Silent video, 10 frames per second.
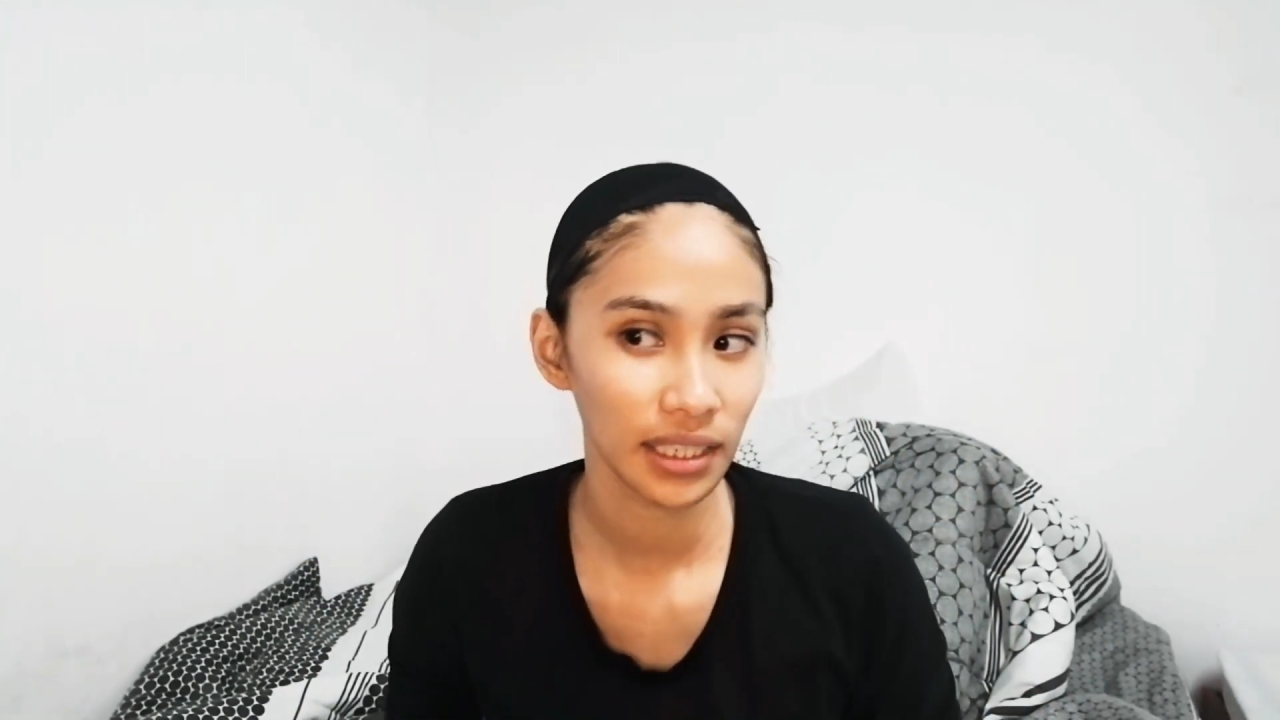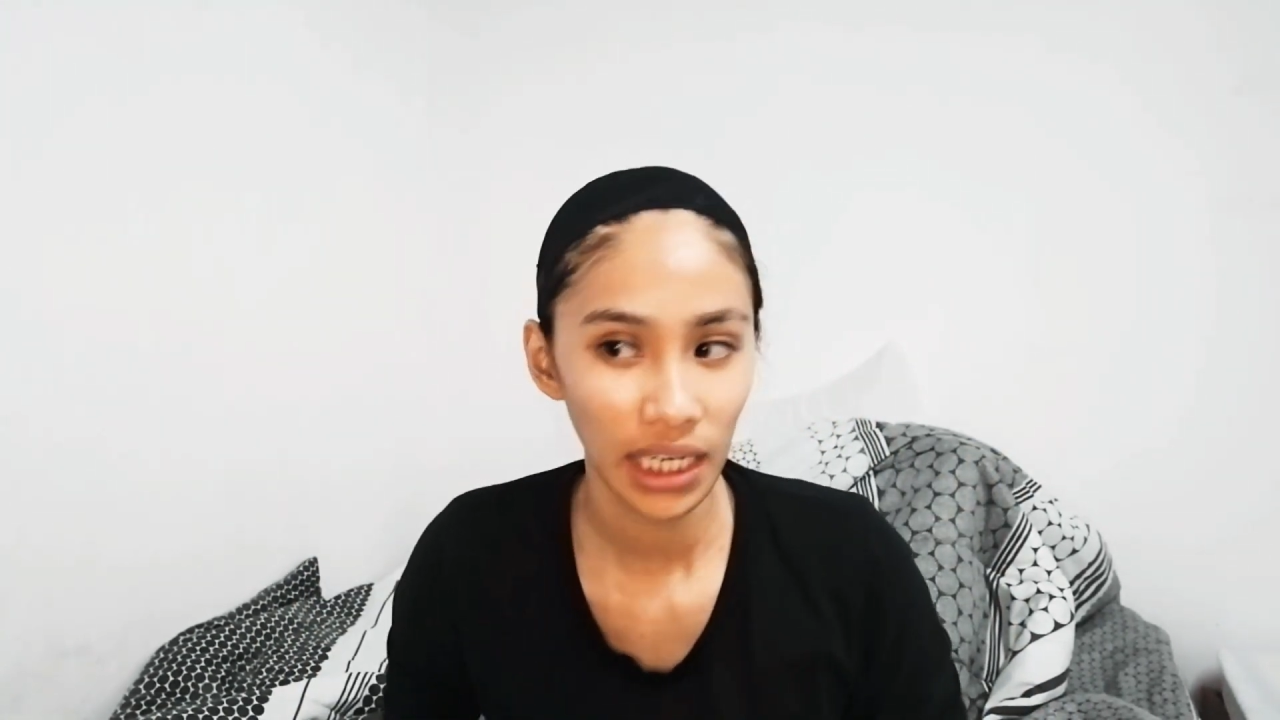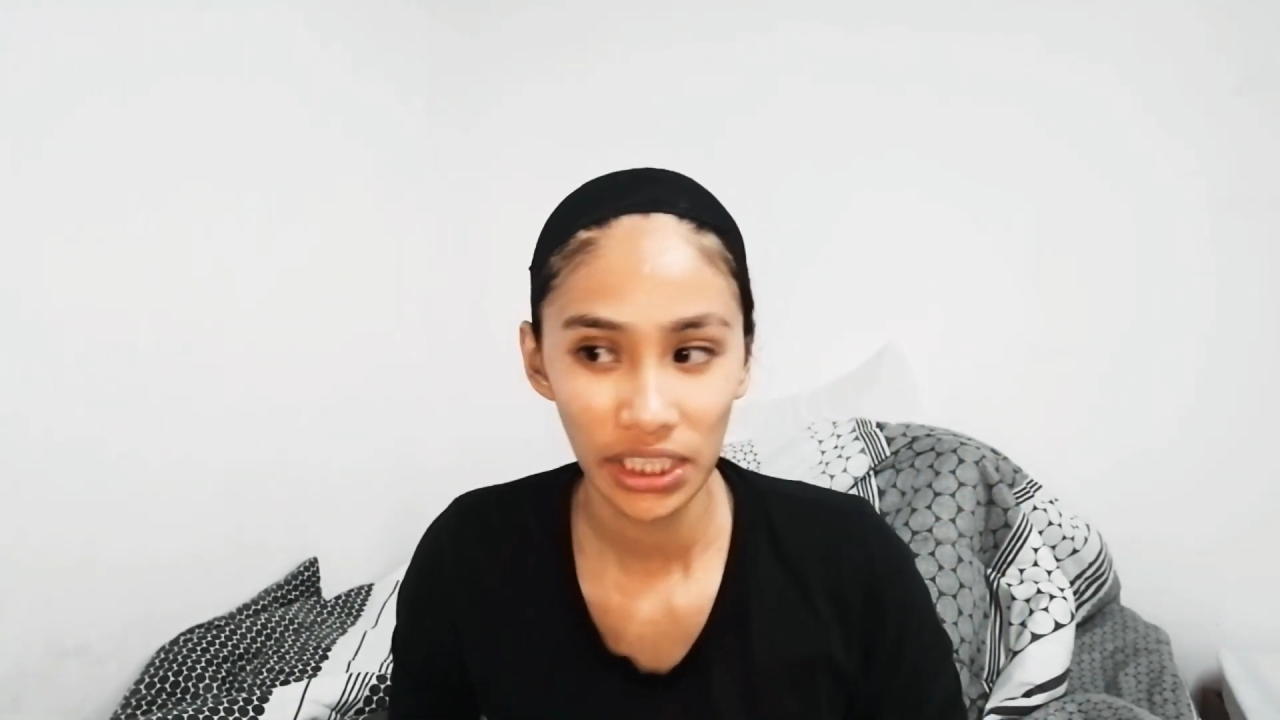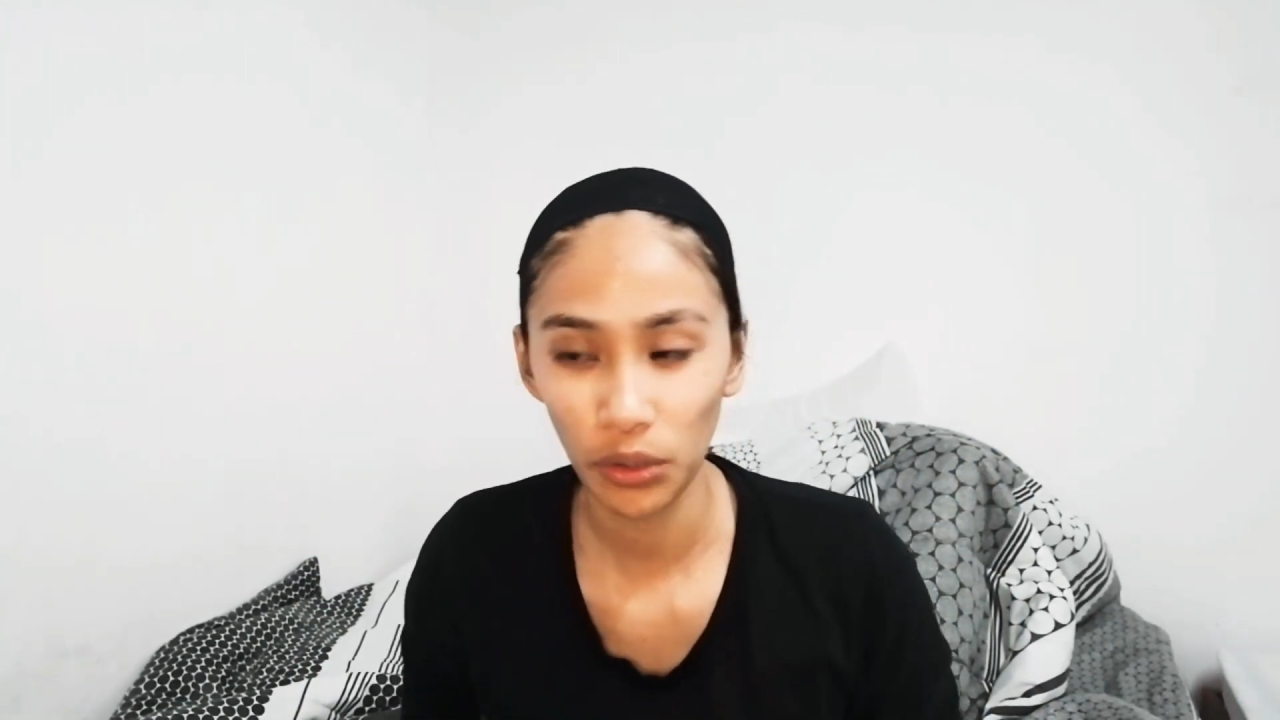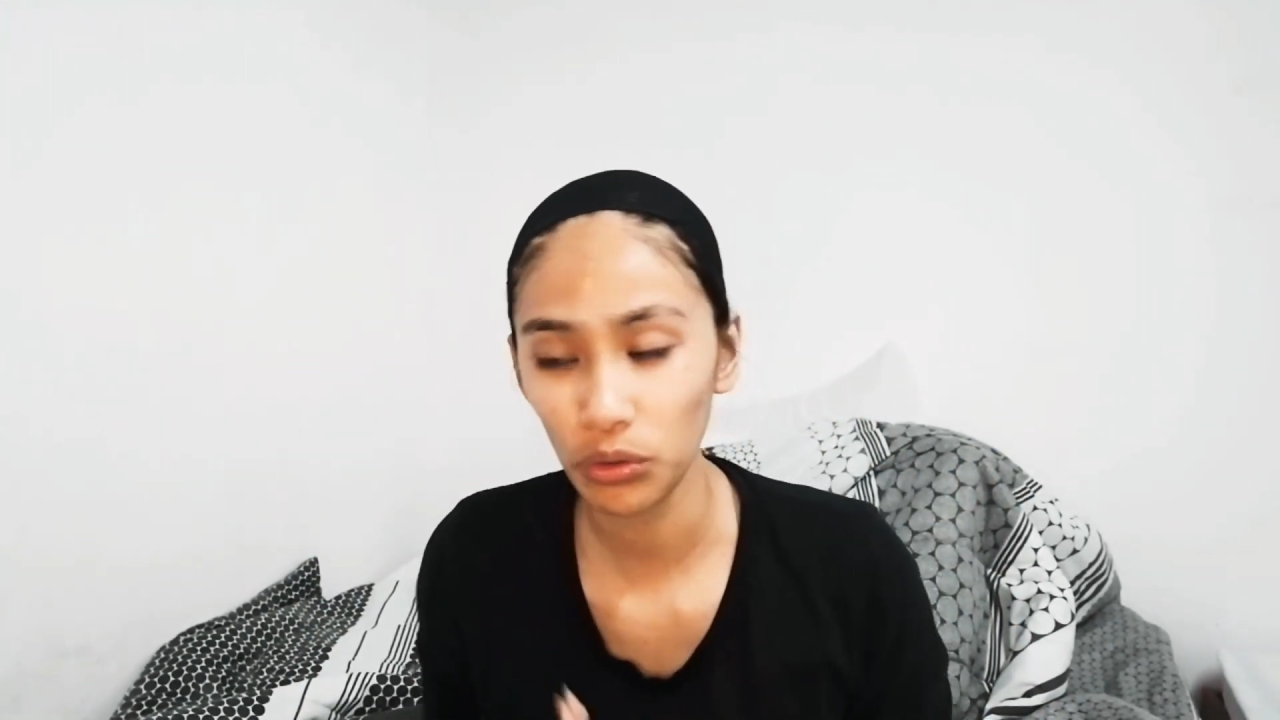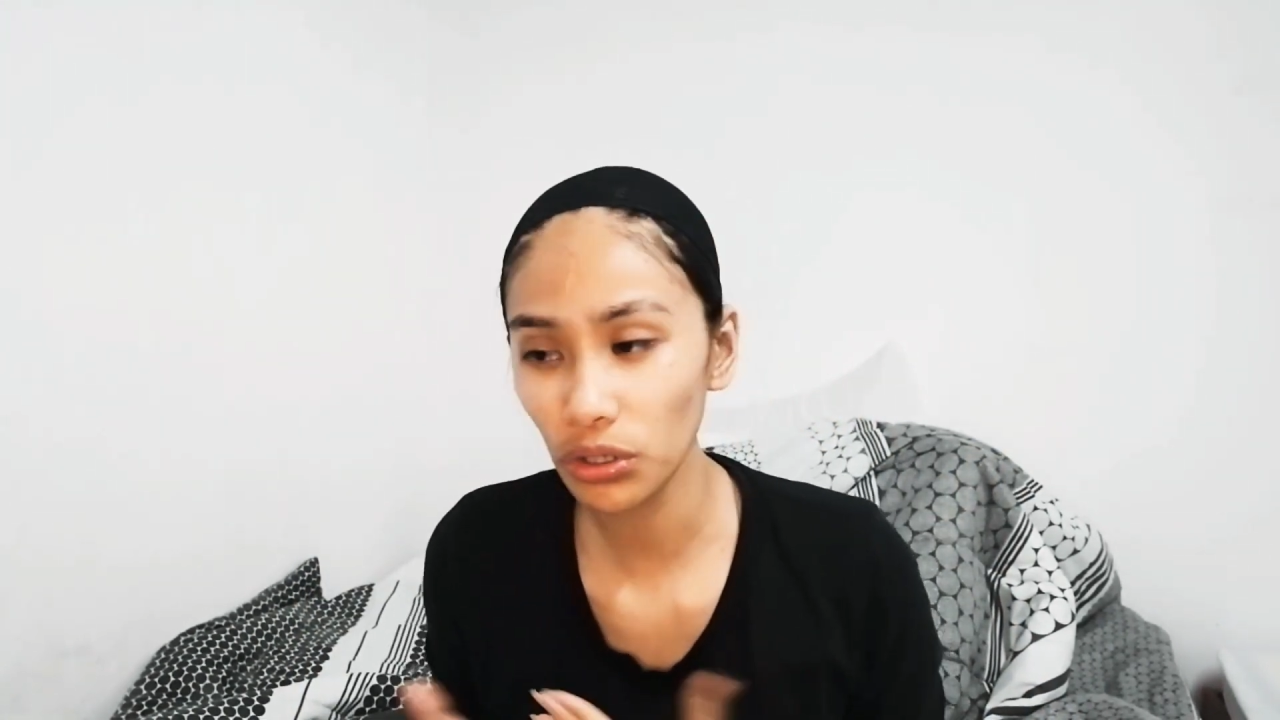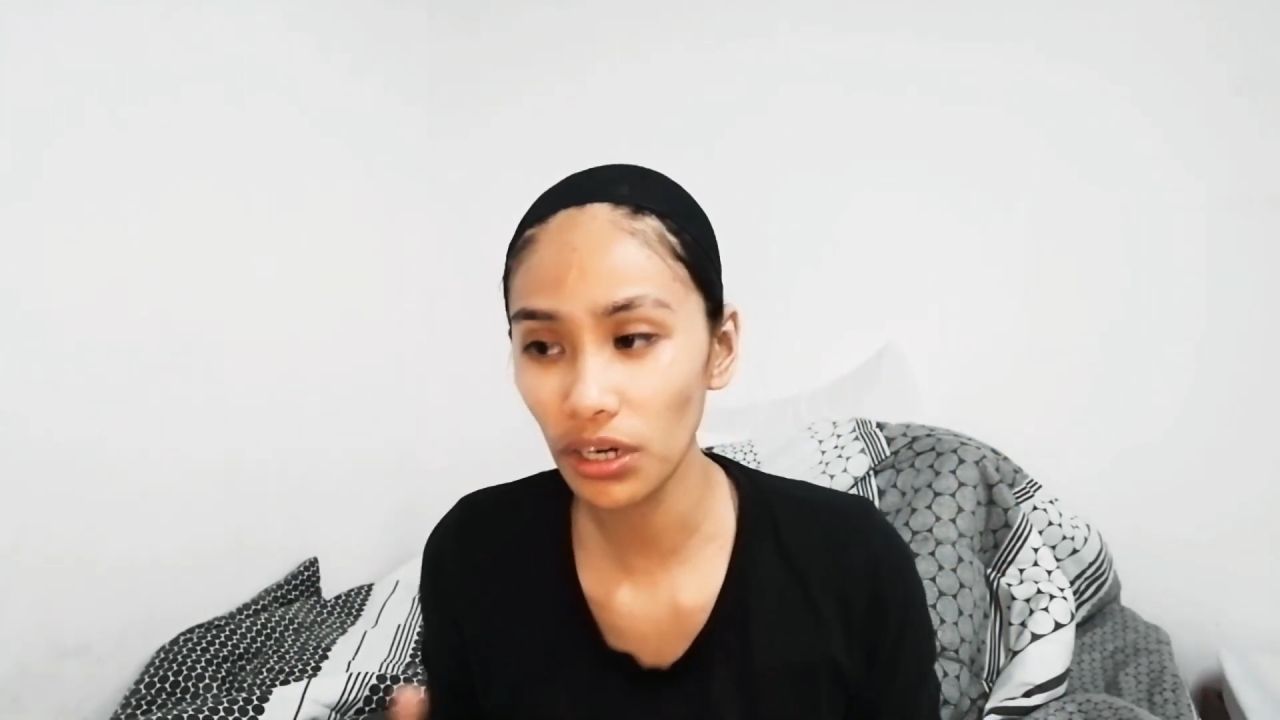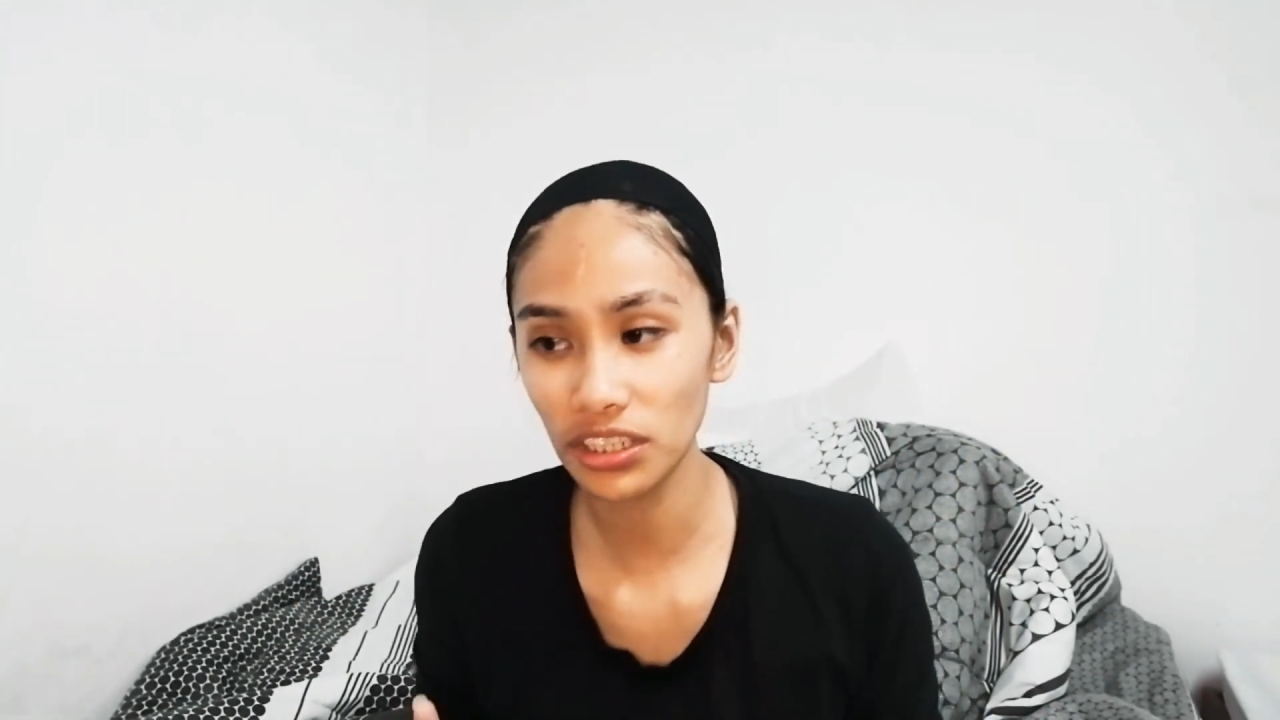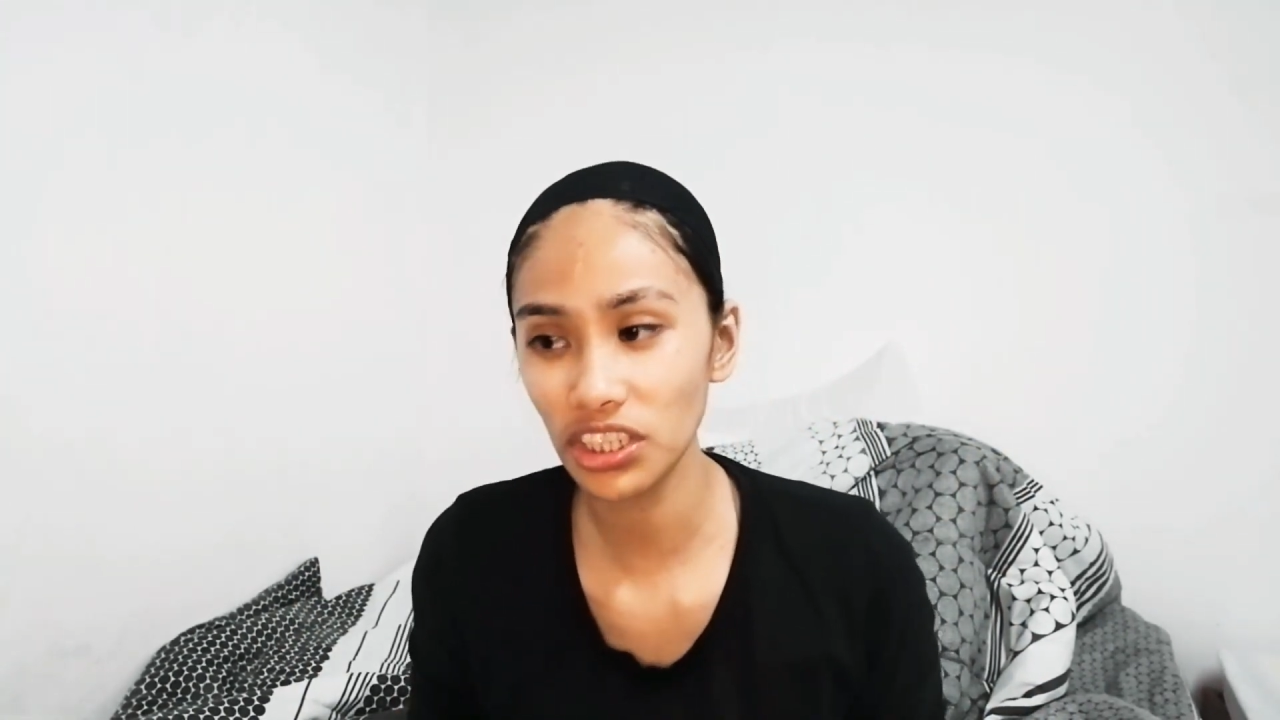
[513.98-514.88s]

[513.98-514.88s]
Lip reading: Now there are